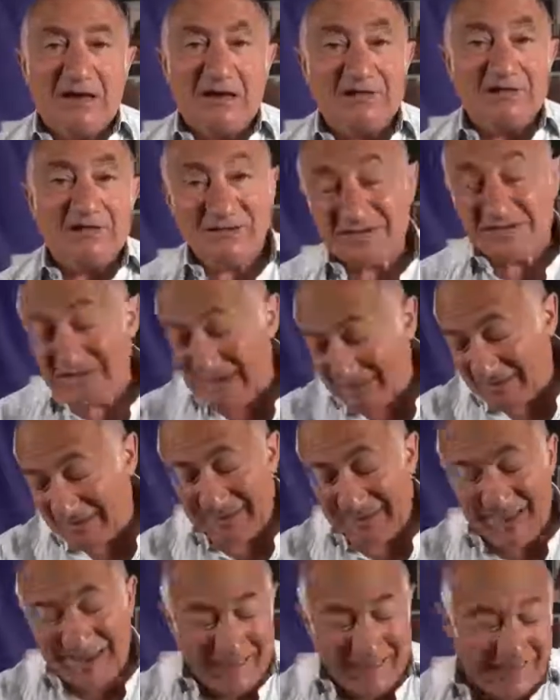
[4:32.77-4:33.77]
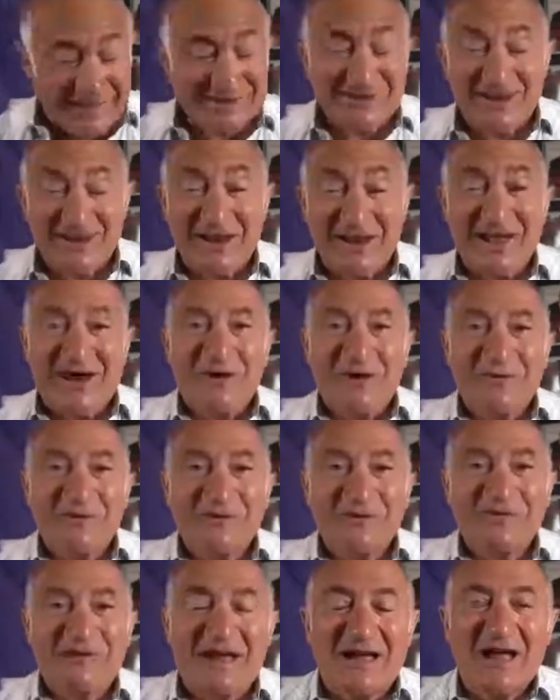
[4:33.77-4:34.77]
Just the other day, actually, I
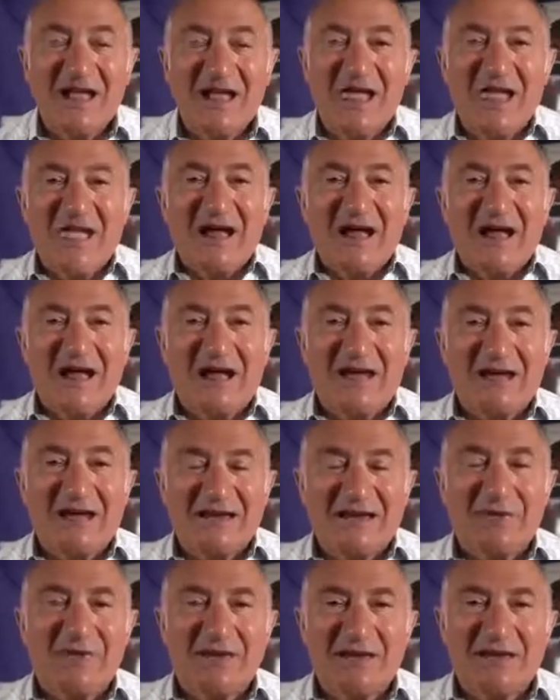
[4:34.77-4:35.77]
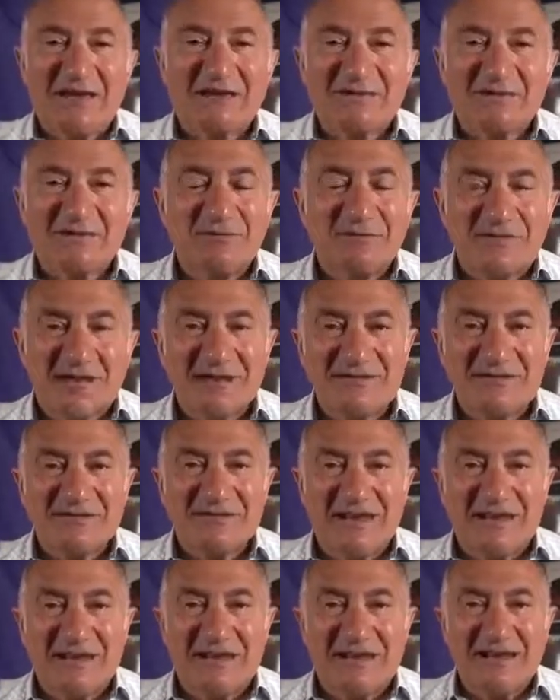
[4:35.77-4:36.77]
was going to get some tests
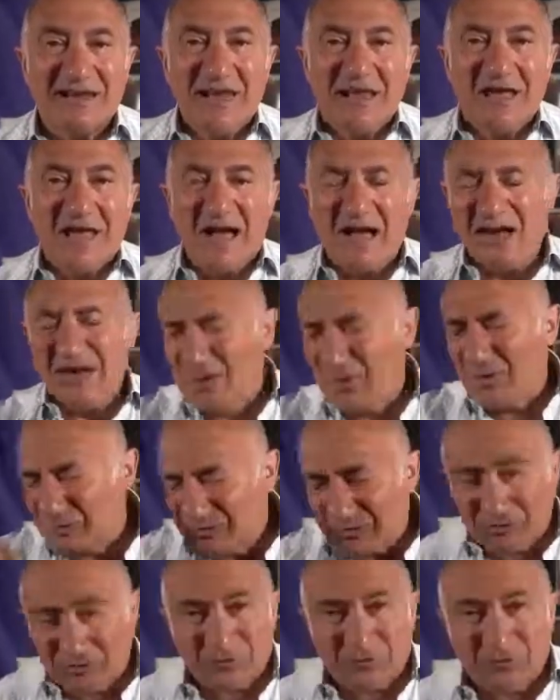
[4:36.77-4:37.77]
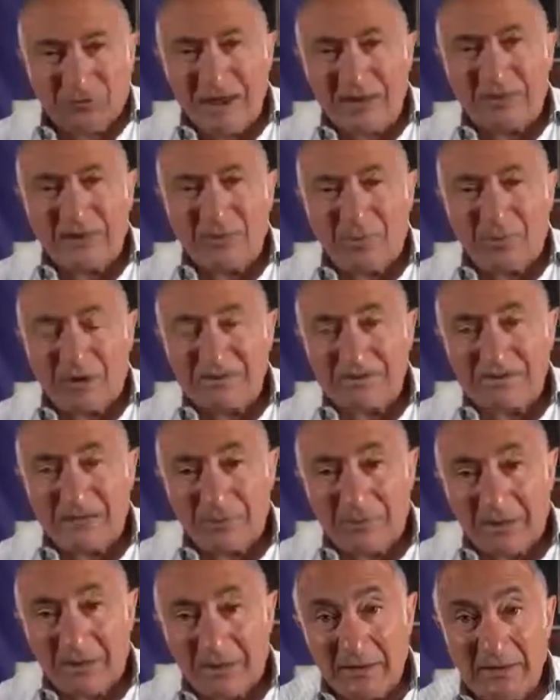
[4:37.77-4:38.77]
done, and I was distracted by
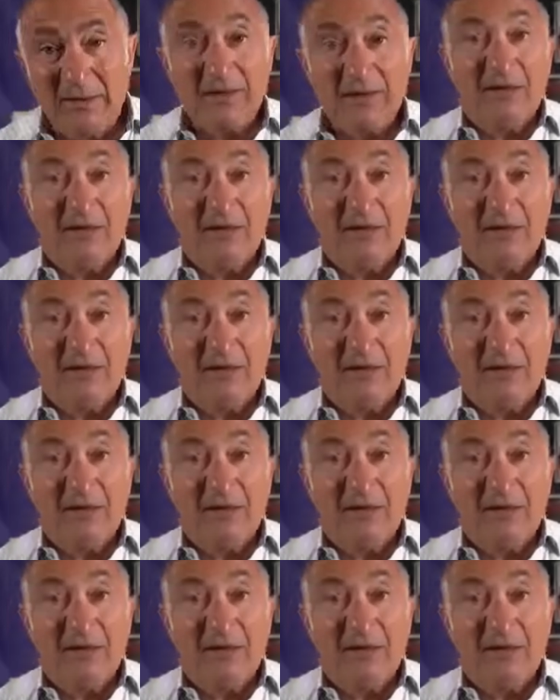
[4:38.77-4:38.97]
something and,